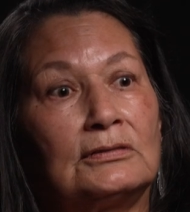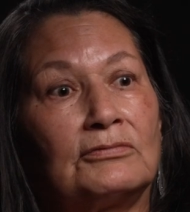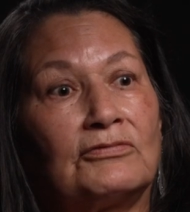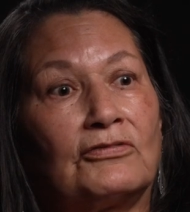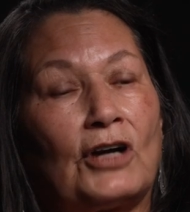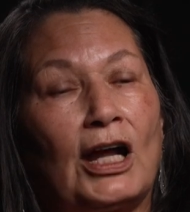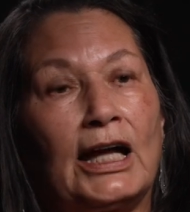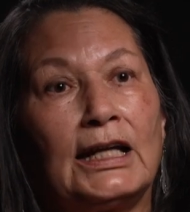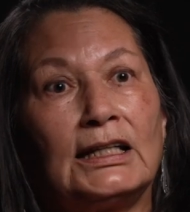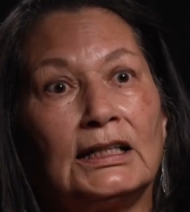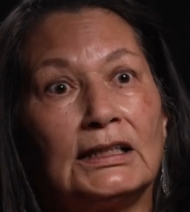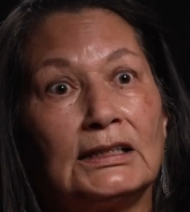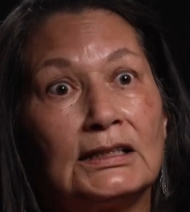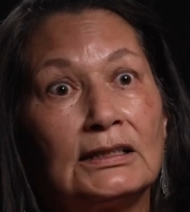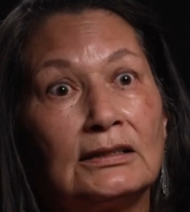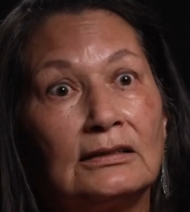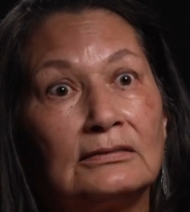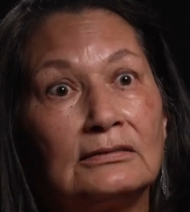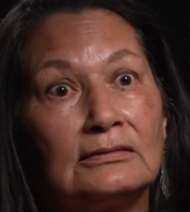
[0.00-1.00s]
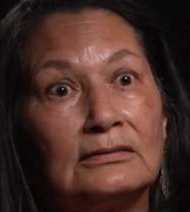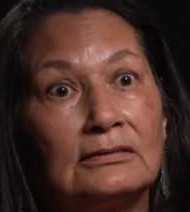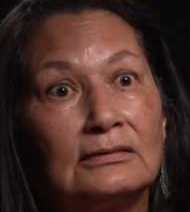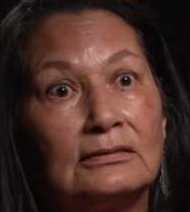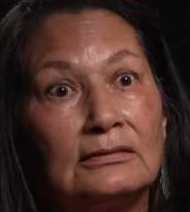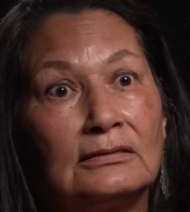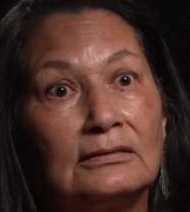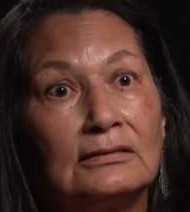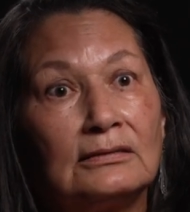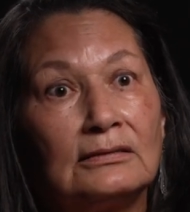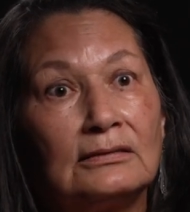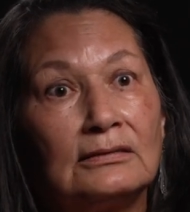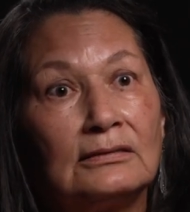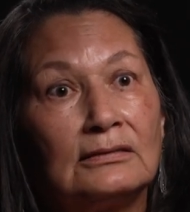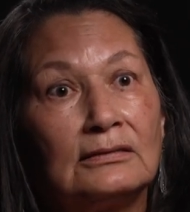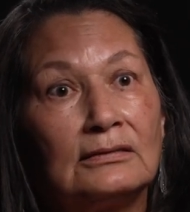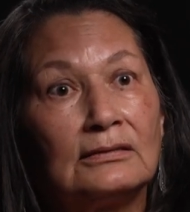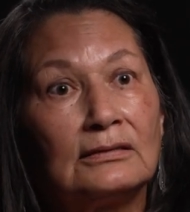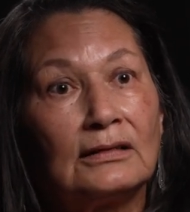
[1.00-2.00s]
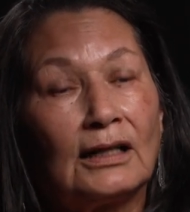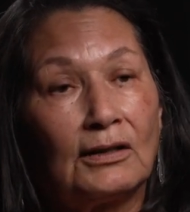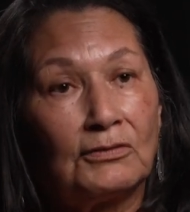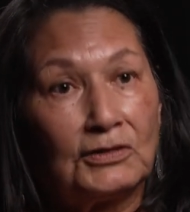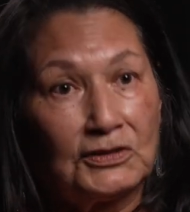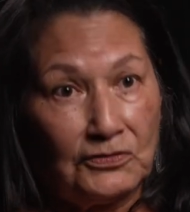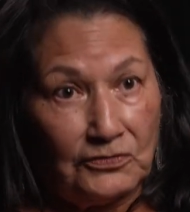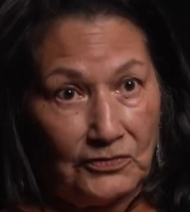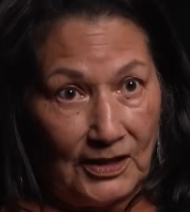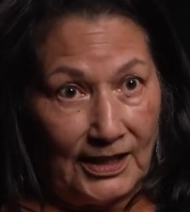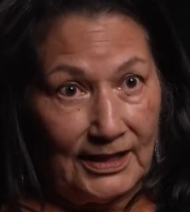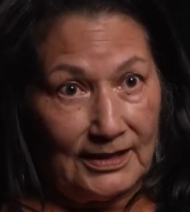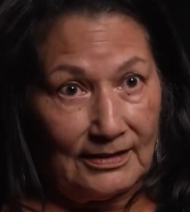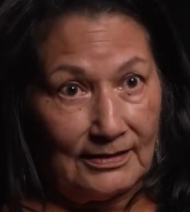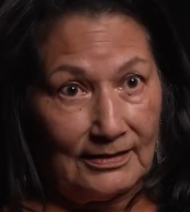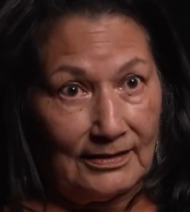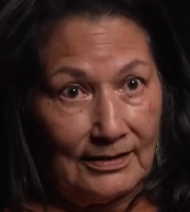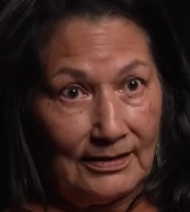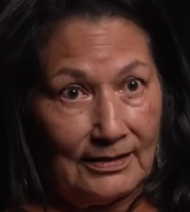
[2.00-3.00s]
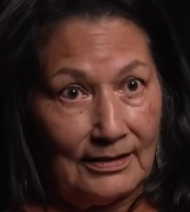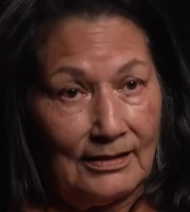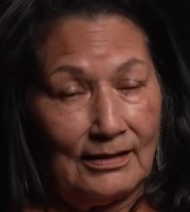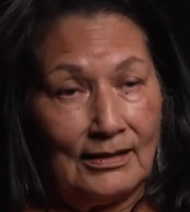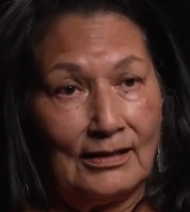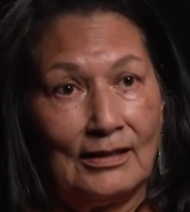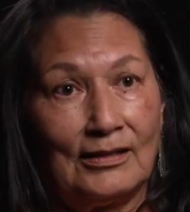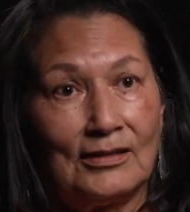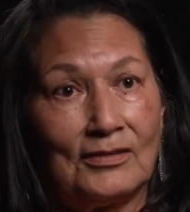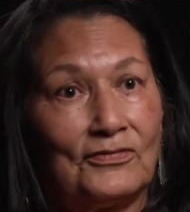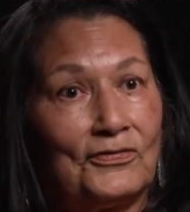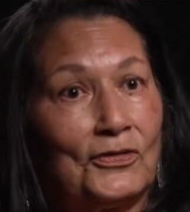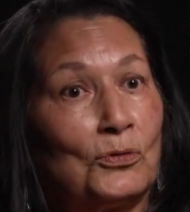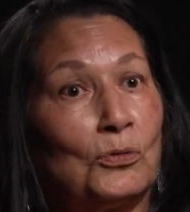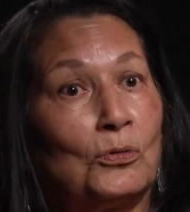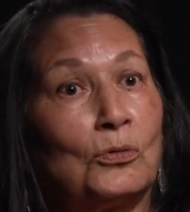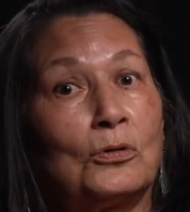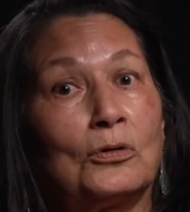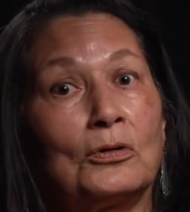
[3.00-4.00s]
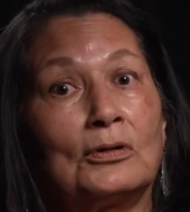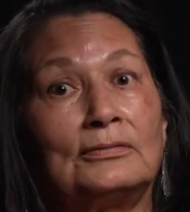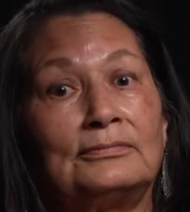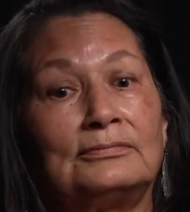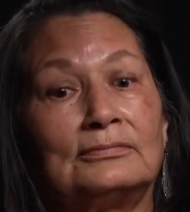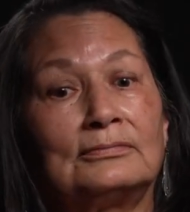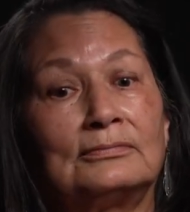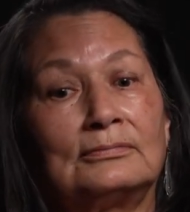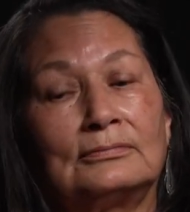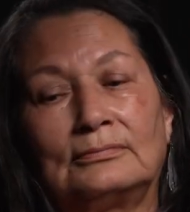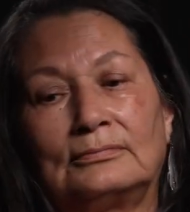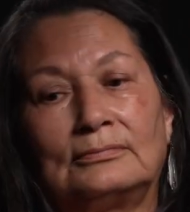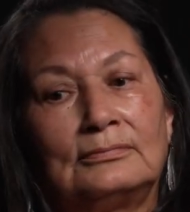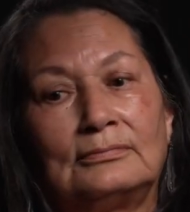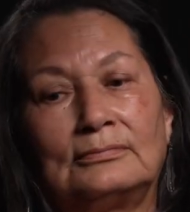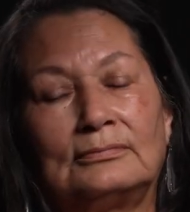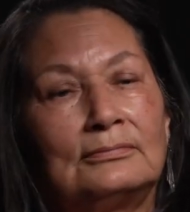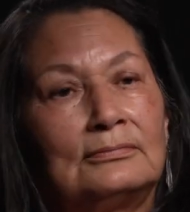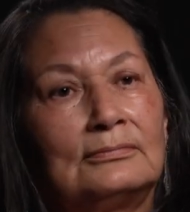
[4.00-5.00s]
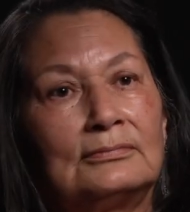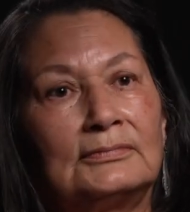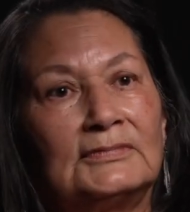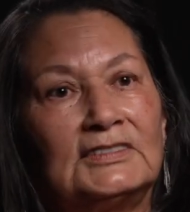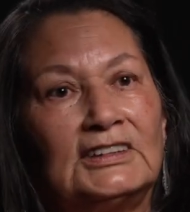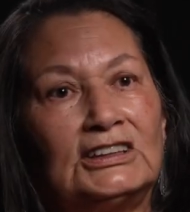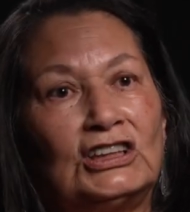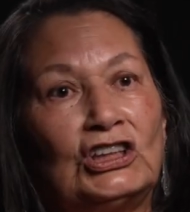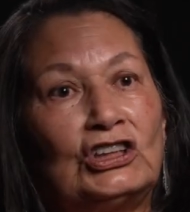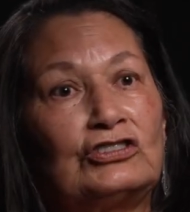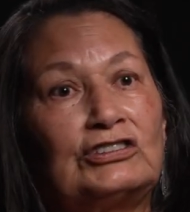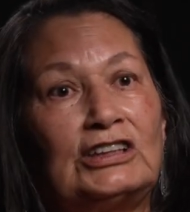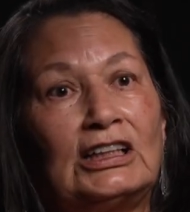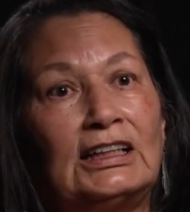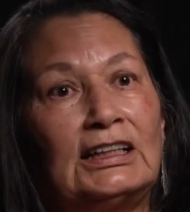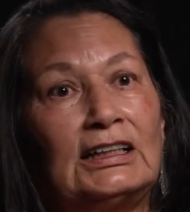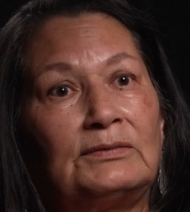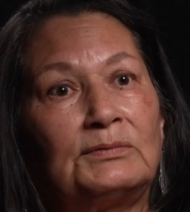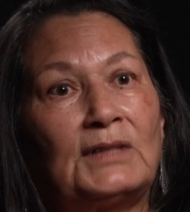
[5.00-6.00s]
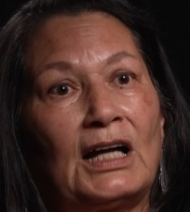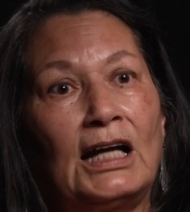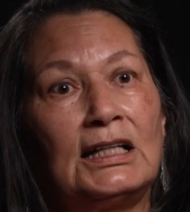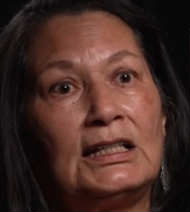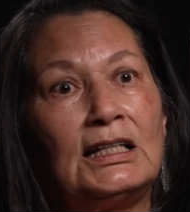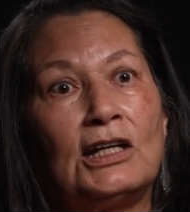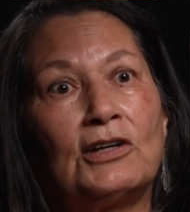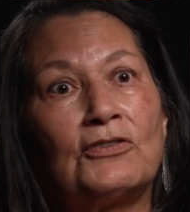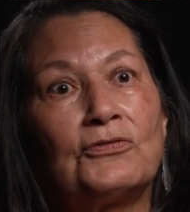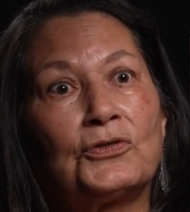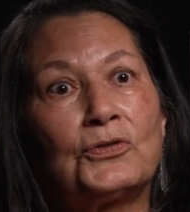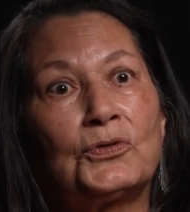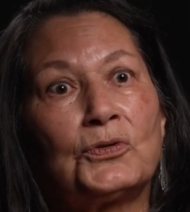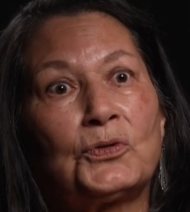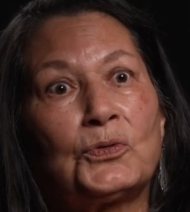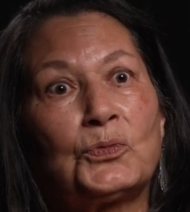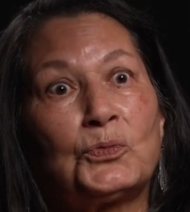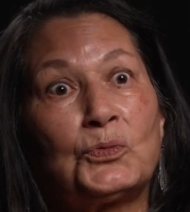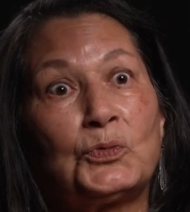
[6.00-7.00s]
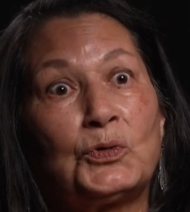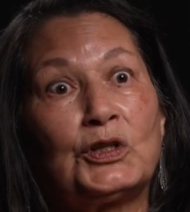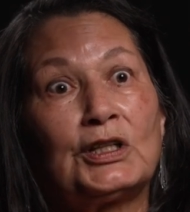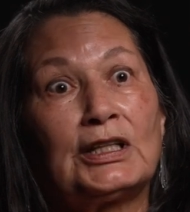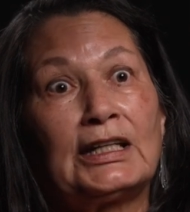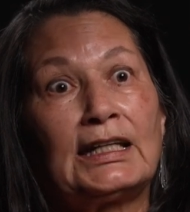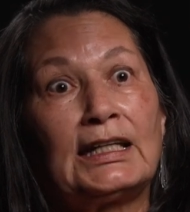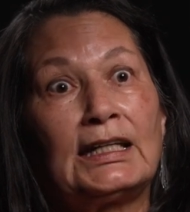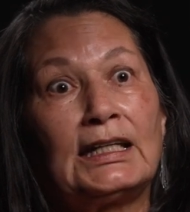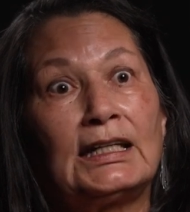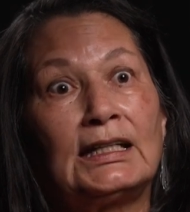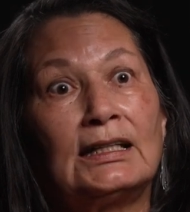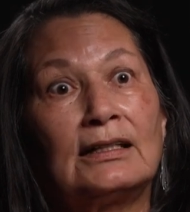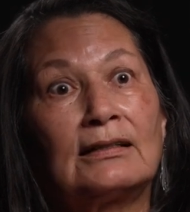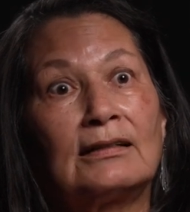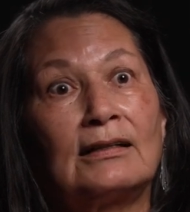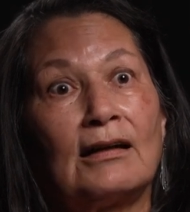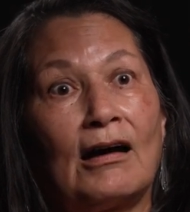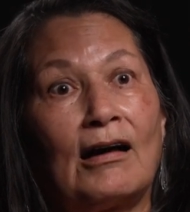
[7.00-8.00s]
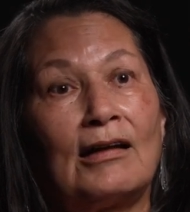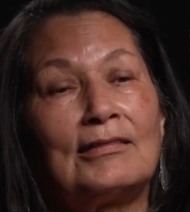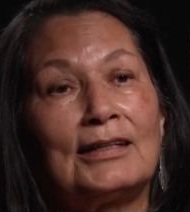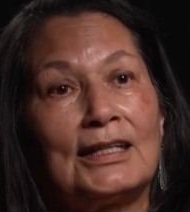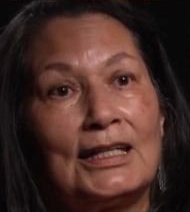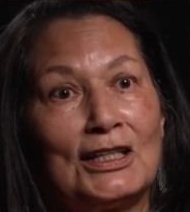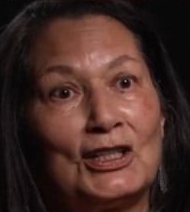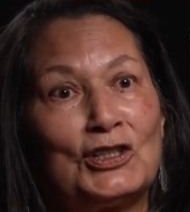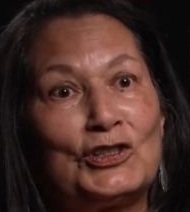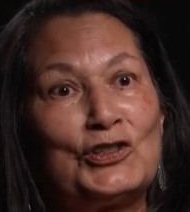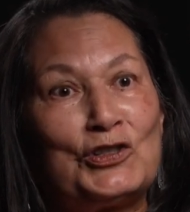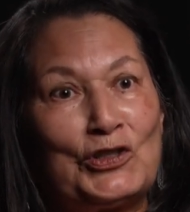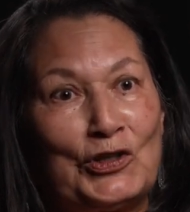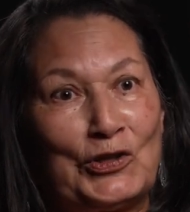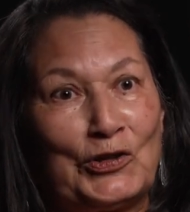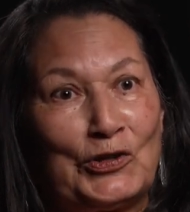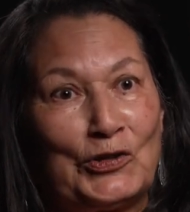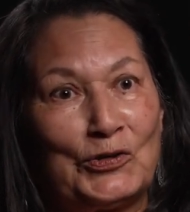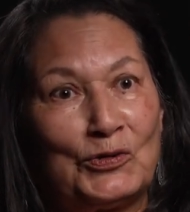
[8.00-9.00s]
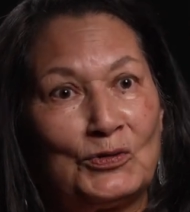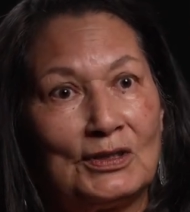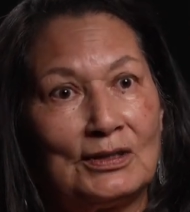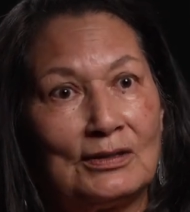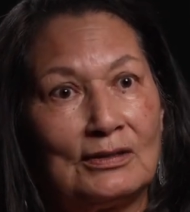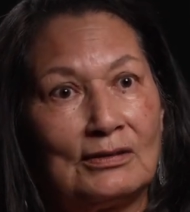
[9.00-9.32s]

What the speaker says: frightened. I was frightened for a long time. I never really got into